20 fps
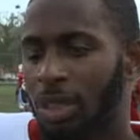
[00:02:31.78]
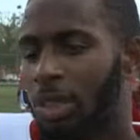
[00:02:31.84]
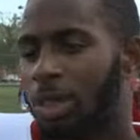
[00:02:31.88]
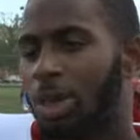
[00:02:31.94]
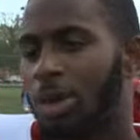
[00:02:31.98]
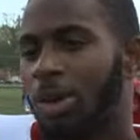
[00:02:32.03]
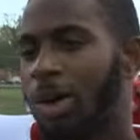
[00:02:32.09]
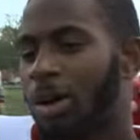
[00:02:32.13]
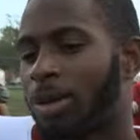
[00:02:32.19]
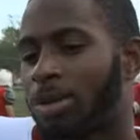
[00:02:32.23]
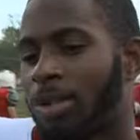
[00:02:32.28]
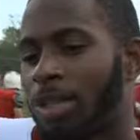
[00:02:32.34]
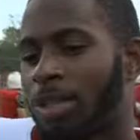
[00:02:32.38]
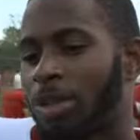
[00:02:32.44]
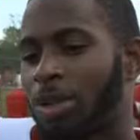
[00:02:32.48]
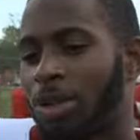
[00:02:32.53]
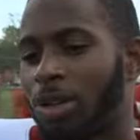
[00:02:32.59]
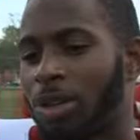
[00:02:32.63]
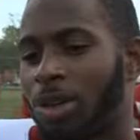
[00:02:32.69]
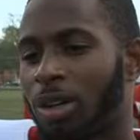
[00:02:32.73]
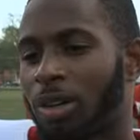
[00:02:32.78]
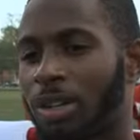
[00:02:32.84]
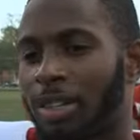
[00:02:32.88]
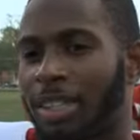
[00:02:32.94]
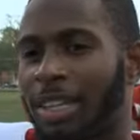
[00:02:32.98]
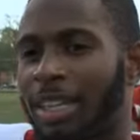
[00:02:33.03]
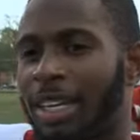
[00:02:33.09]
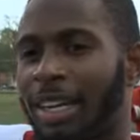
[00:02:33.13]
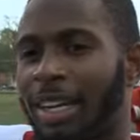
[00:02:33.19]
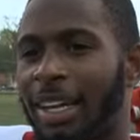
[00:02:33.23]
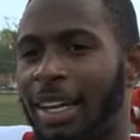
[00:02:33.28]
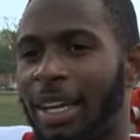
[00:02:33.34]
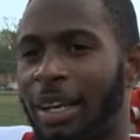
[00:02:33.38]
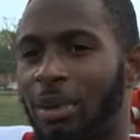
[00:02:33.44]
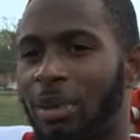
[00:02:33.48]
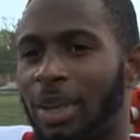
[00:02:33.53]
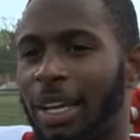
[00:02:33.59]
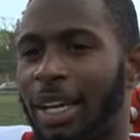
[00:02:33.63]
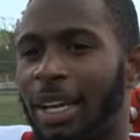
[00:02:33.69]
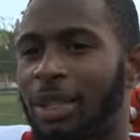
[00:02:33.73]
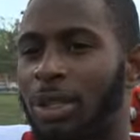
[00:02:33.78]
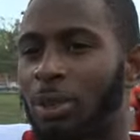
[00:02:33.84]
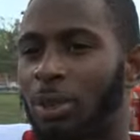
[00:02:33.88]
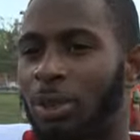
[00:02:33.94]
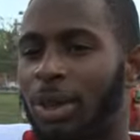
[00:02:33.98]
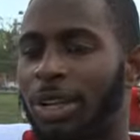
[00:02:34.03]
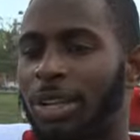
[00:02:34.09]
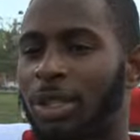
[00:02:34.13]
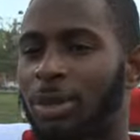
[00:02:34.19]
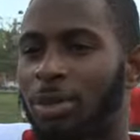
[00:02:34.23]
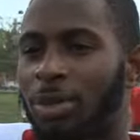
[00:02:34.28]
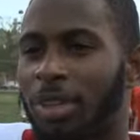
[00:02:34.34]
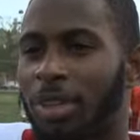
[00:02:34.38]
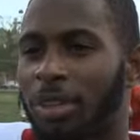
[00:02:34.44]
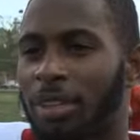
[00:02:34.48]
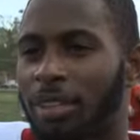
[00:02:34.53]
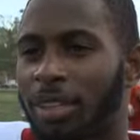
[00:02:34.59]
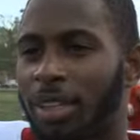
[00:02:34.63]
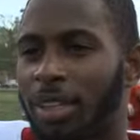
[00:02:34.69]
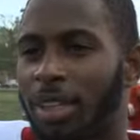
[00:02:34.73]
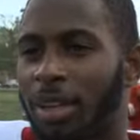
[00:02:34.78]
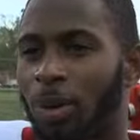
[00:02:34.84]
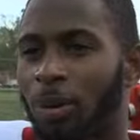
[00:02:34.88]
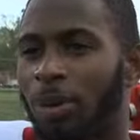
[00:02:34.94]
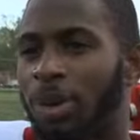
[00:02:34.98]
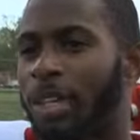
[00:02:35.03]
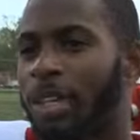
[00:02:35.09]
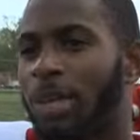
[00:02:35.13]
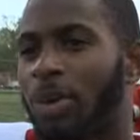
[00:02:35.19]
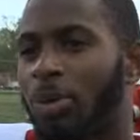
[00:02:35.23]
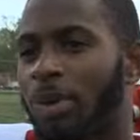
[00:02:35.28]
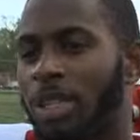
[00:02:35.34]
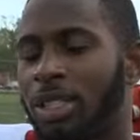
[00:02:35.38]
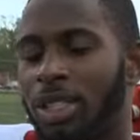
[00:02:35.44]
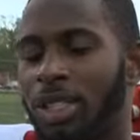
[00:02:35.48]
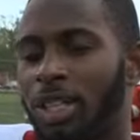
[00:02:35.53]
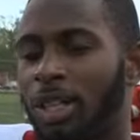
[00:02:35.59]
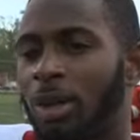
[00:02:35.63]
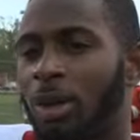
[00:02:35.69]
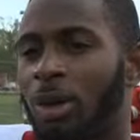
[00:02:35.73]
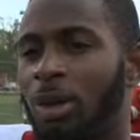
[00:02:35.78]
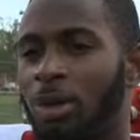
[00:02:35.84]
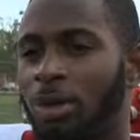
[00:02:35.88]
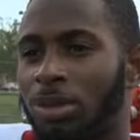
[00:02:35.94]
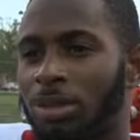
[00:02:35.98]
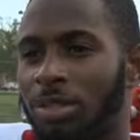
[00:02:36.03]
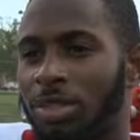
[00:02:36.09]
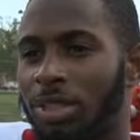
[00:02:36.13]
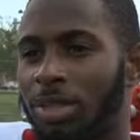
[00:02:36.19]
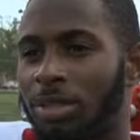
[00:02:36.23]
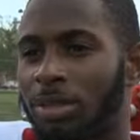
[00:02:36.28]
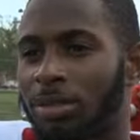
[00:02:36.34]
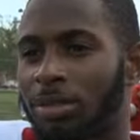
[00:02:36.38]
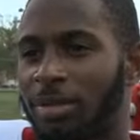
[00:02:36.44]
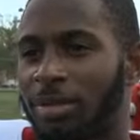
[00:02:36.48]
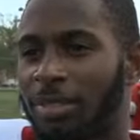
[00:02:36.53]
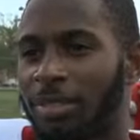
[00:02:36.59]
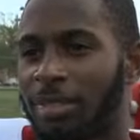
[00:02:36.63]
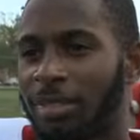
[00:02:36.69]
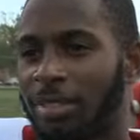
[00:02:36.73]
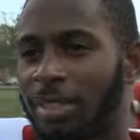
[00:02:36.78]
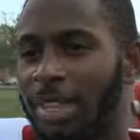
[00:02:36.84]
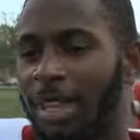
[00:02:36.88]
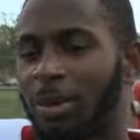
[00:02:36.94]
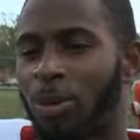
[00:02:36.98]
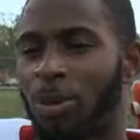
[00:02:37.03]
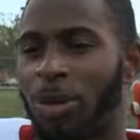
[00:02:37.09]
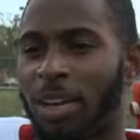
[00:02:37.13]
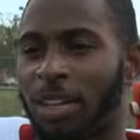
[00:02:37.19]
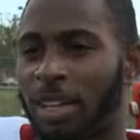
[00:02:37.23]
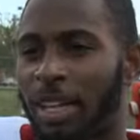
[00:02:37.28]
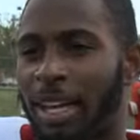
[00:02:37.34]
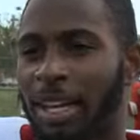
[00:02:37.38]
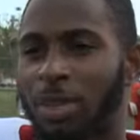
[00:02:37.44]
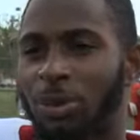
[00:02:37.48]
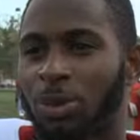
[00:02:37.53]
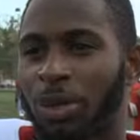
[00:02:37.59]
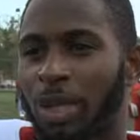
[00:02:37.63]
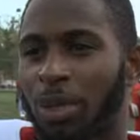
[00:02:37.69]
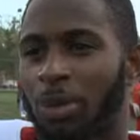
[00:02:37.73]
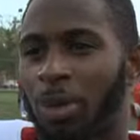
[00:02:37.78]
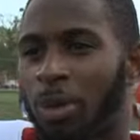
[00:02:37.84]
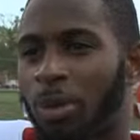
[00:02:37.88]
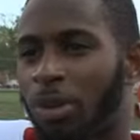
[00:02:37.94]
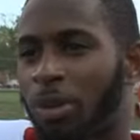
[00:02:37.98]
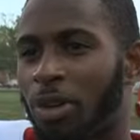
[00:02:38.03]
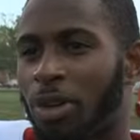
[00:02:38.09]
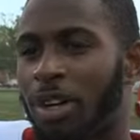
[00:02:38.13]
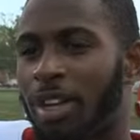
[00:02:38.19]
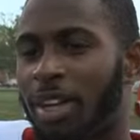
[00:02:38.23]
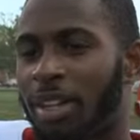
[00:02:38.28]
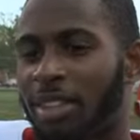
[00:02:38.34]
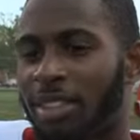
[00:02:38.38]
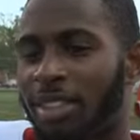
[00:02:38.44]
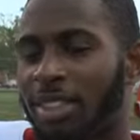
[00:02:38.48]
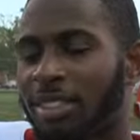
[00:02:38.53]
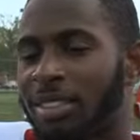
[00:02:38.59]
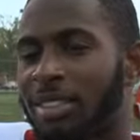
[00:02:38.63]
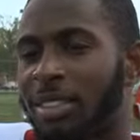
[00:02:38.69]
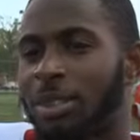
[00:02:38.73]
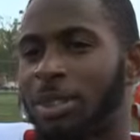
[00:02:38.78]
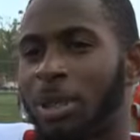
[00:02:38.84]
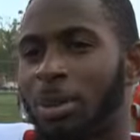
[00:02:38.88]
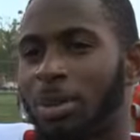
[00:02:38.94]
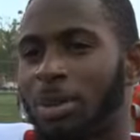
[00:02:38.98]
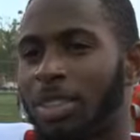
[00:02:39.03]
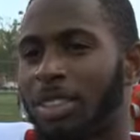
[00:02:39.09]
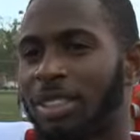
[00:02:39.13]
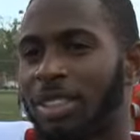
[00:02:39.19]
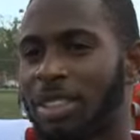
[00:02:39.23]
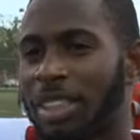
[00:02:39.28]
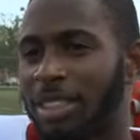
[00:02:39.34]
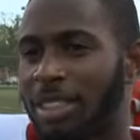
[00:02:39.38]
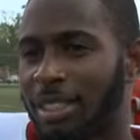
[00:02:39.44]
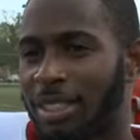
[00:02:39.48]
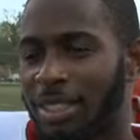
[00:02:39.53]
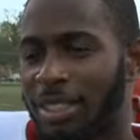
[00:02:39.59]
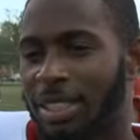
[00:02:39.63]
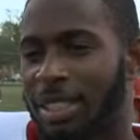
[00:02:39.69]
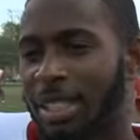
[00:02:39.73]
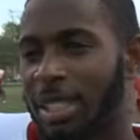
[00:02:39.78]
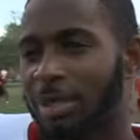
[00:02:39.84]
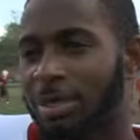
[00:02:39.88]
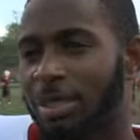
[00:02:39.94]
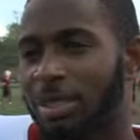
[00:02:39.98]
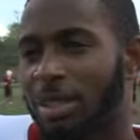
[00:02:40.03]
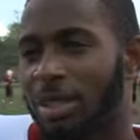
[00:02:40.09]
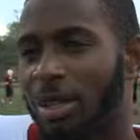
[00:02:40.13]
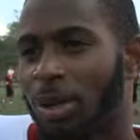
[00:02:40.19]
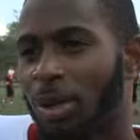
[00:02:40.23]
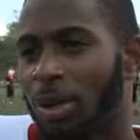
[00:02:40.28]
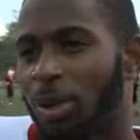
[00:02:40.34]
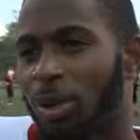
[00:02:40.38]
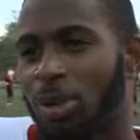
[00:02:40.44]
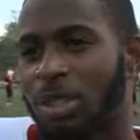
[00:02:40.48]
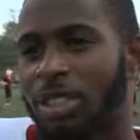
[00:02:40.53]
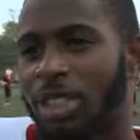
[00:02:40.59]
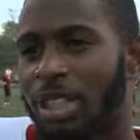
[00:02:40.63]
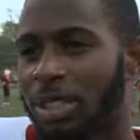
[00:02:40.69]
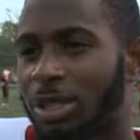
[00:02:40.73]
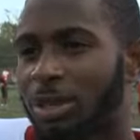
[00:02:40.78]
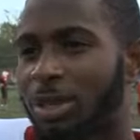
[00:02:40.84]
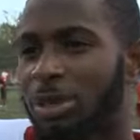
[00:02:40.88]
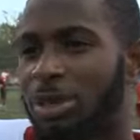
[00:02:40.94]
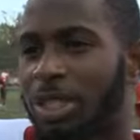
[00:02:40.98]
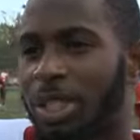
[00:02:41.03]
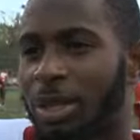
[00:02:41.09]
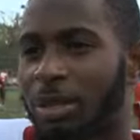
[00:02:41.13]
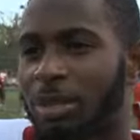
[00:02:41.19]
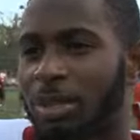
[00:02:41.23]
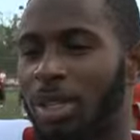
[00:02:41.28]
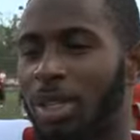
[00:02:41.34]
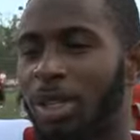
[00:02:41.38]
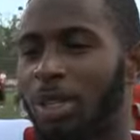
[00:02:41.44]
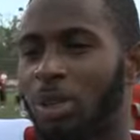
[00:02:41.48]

No, I don't think so at all. Because at the end of the day, we got the wins, but we didn't reach any goals. You know, that win last week and week before that doesn't determine us as SAC champs or sectional champs.